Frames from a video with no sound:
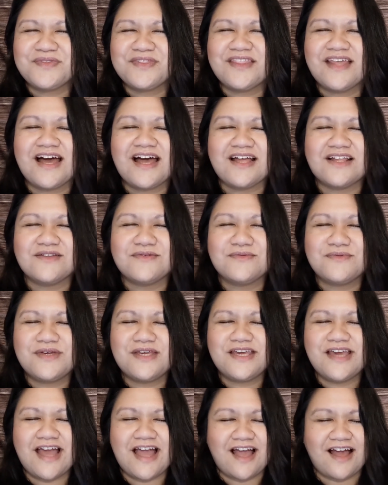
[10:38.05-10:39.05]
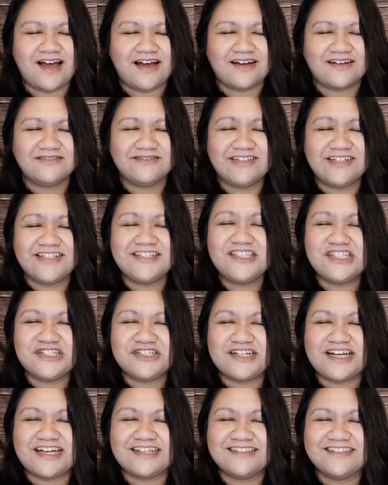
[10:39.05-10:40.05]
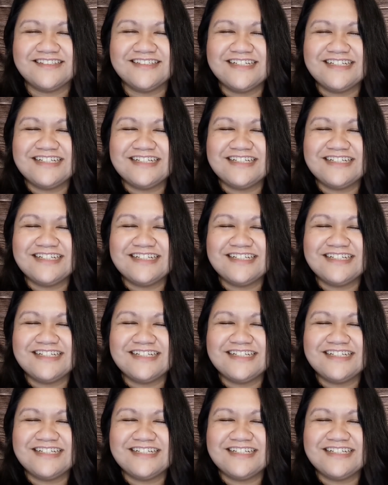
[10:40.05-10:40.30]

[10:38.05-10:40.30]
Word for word: that we have the internet